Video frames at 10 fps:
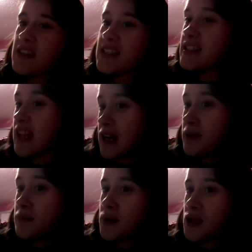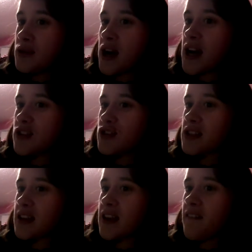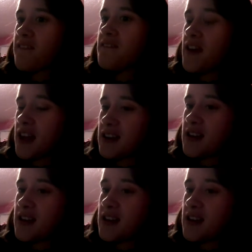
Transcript: the same but you guys just kind of fit